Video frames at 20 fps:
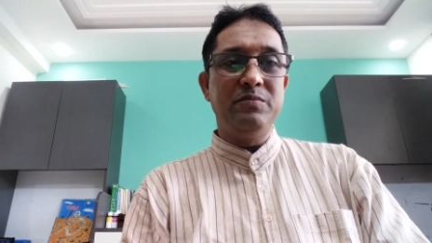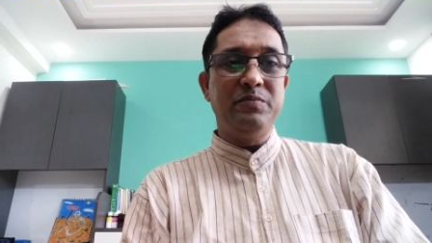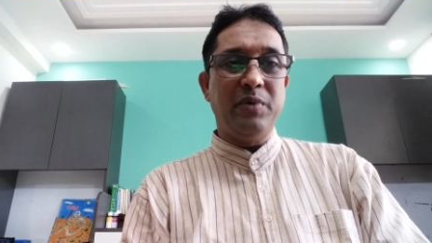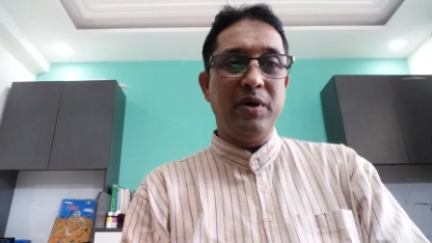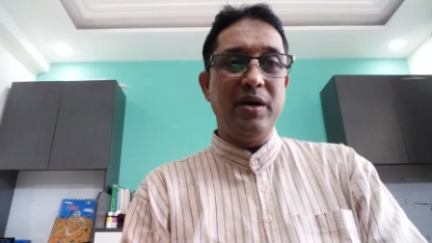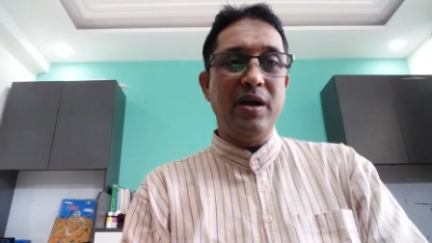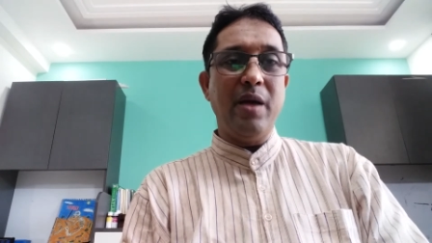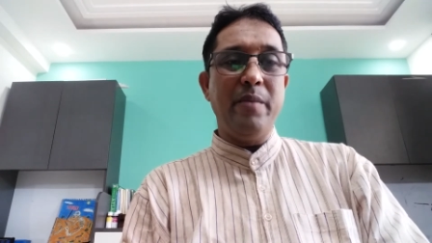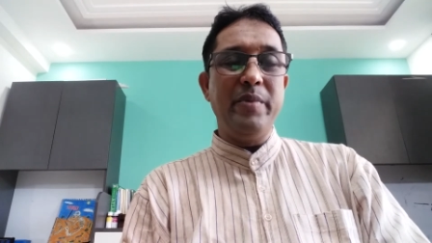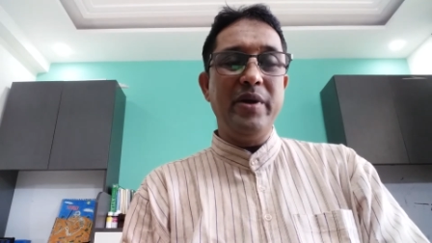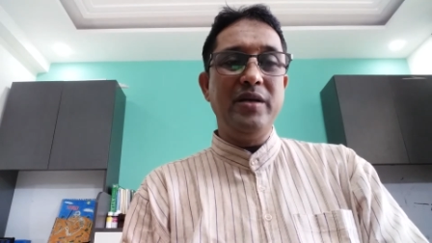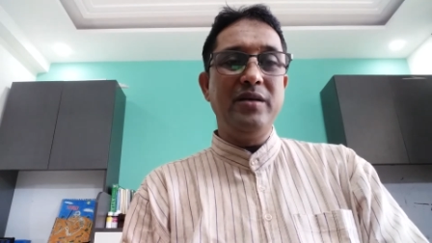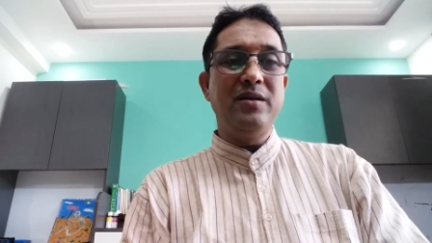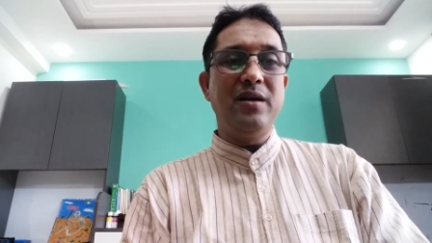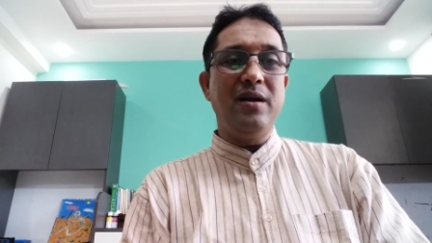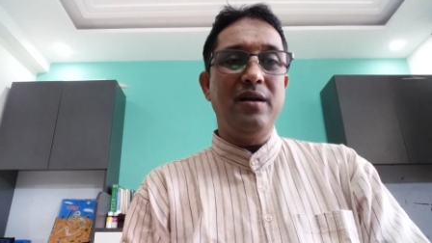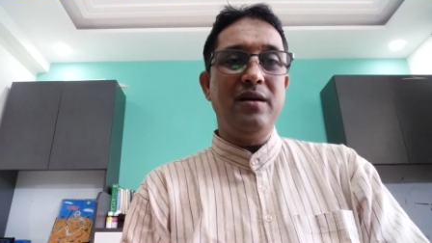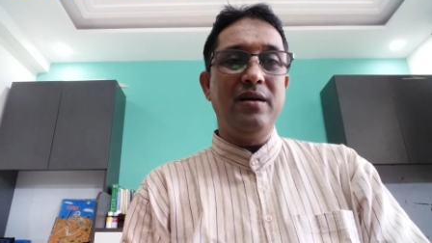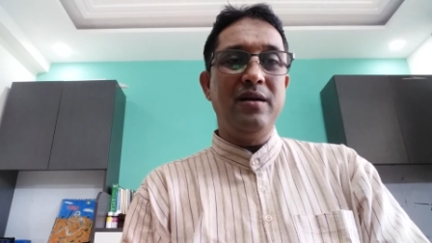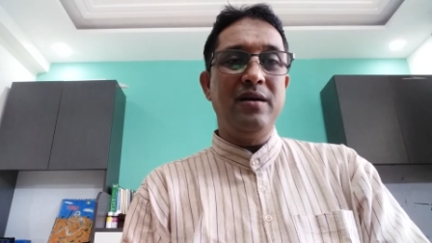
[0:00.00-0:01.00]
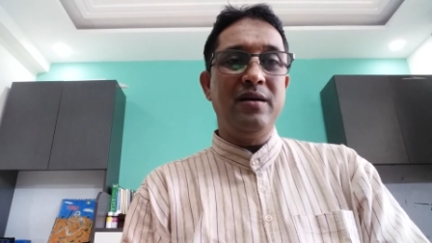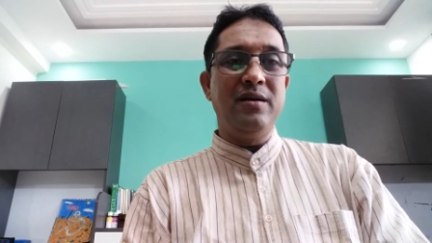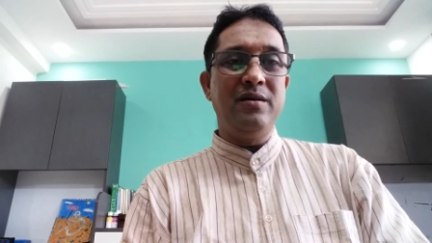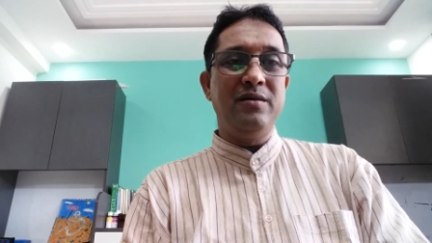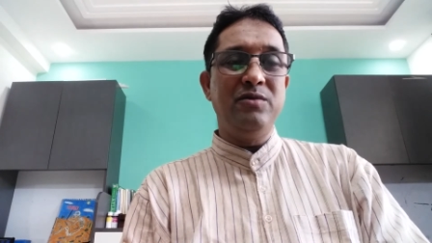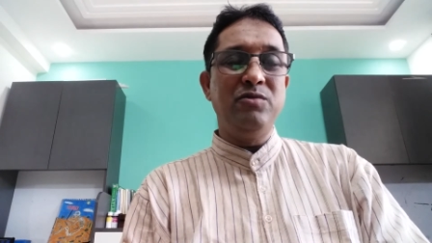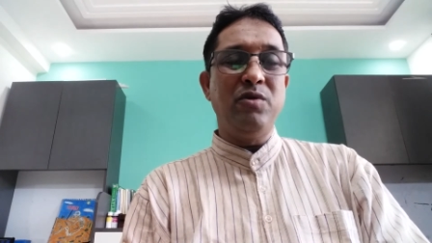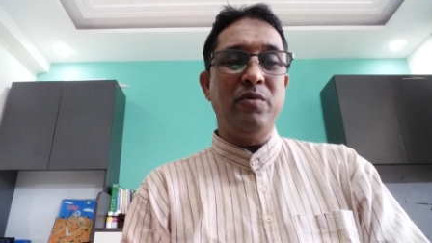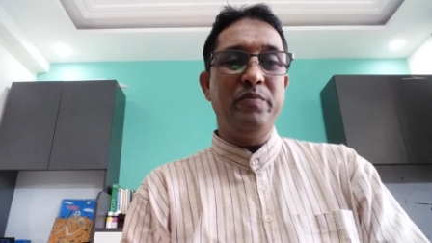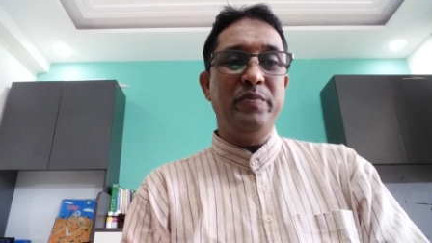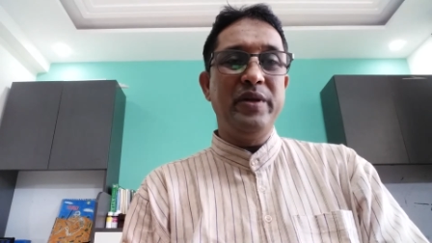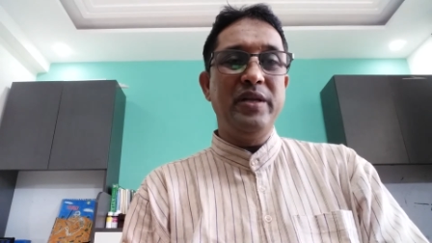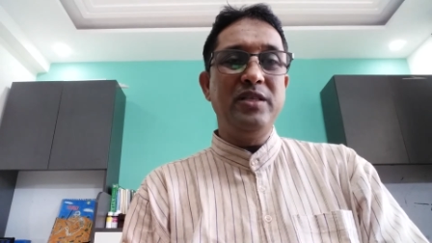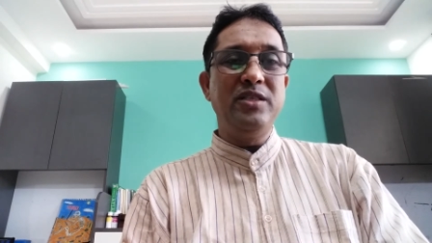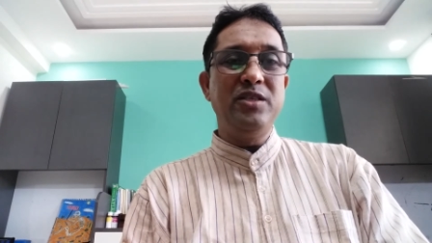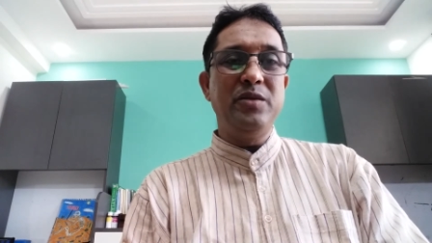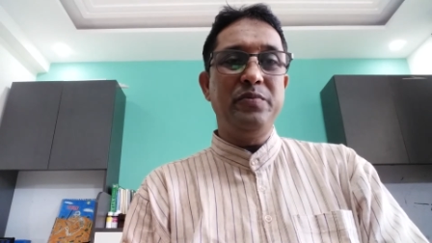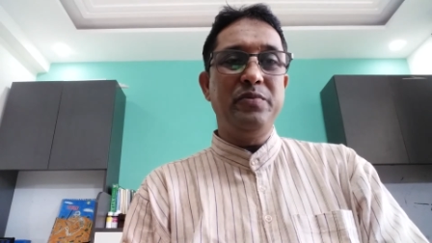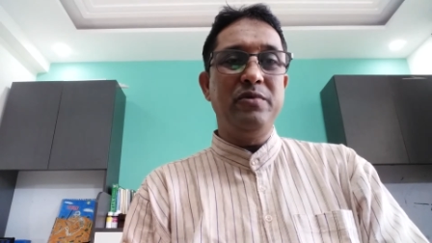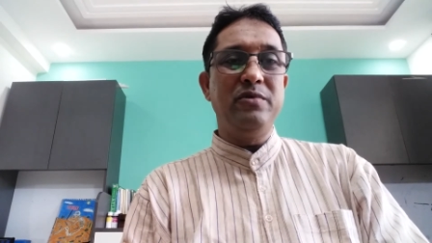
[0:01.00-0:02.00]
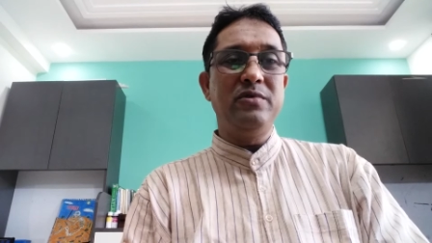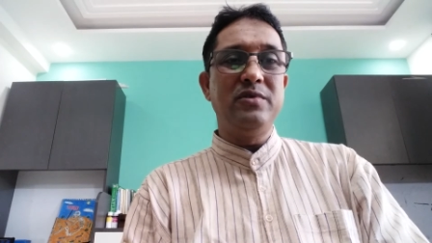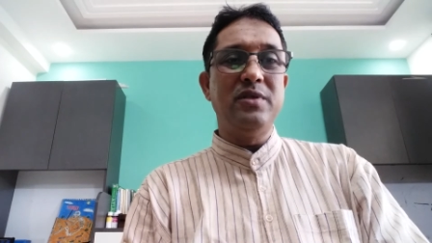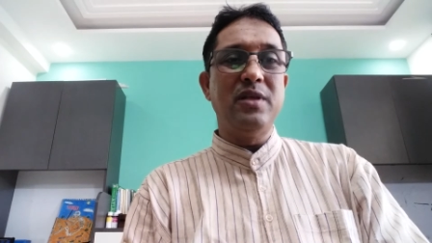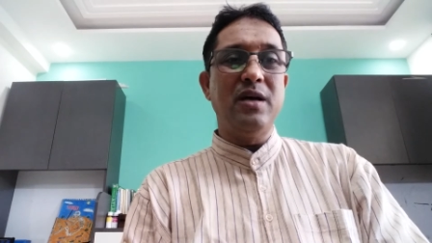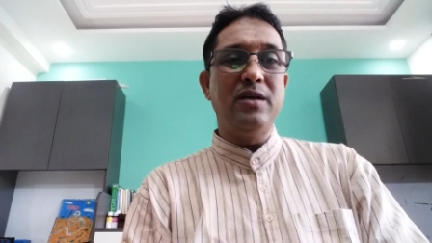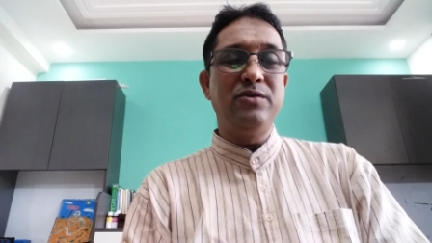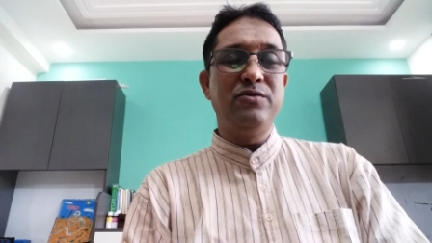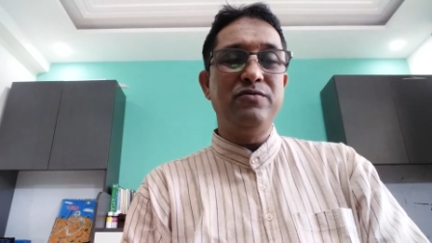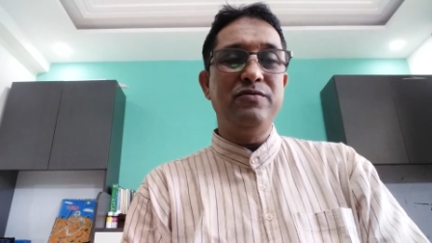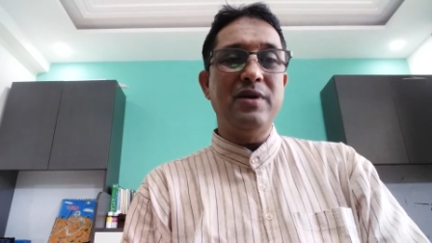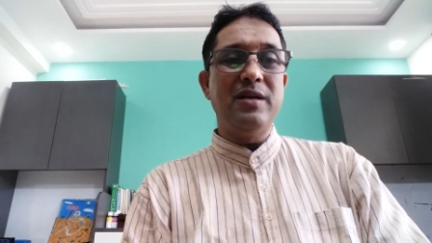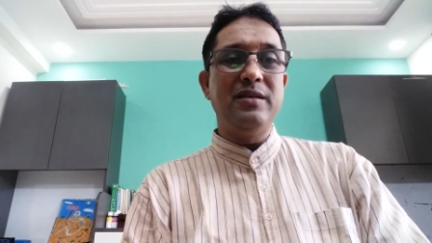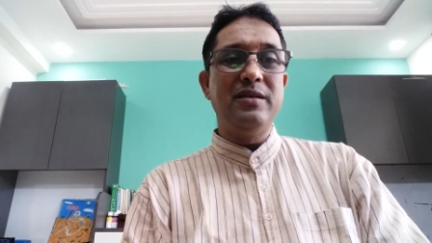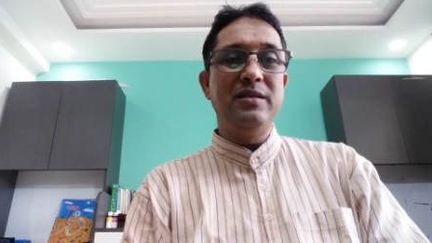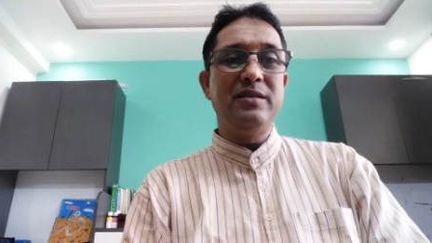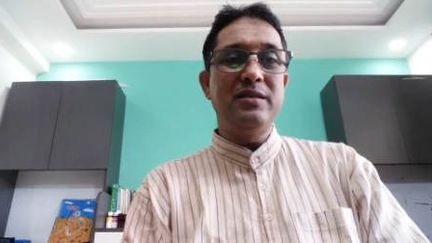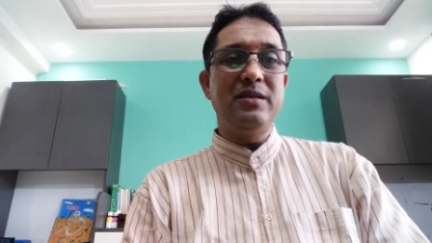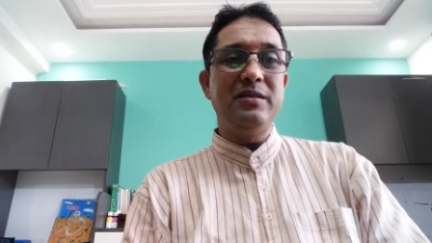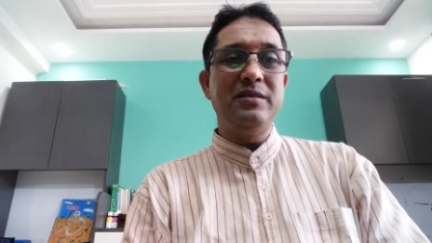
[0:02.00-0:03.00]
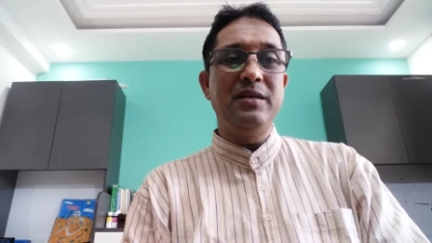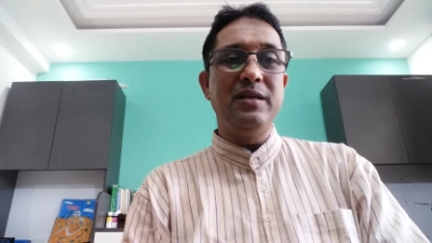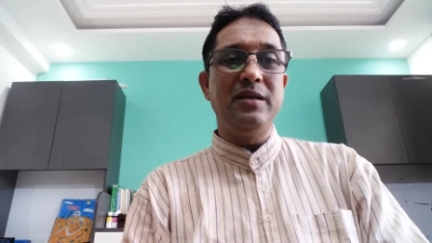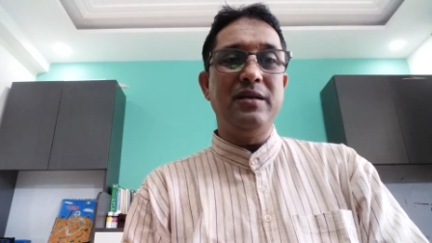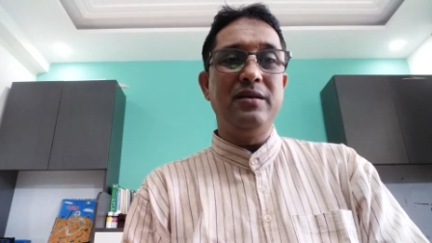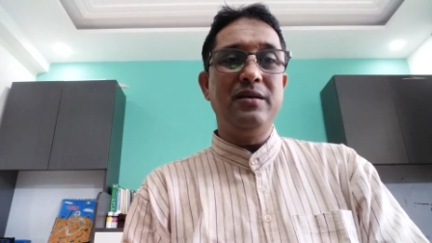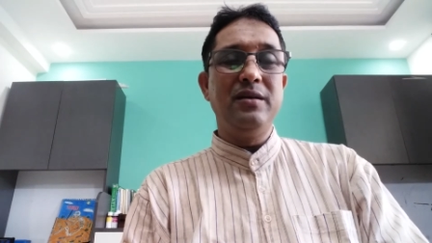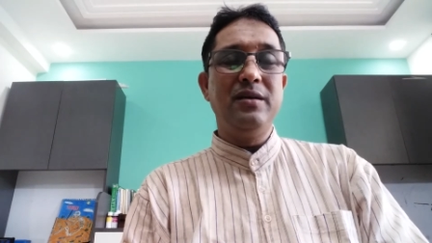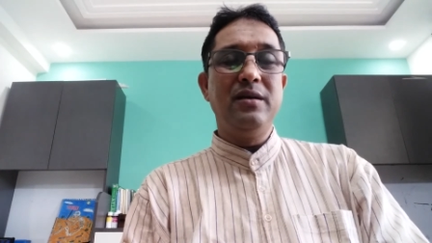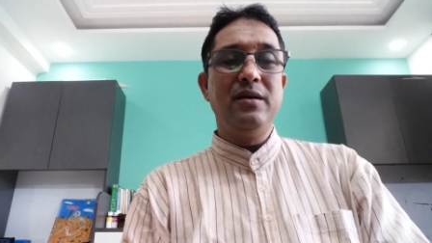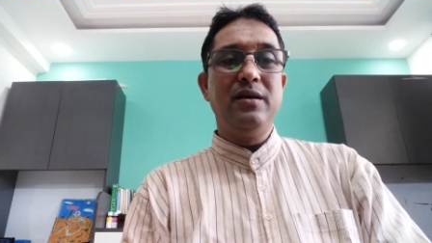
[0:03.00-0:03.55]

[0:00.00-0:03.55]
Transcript: fundamental principles that we are discussing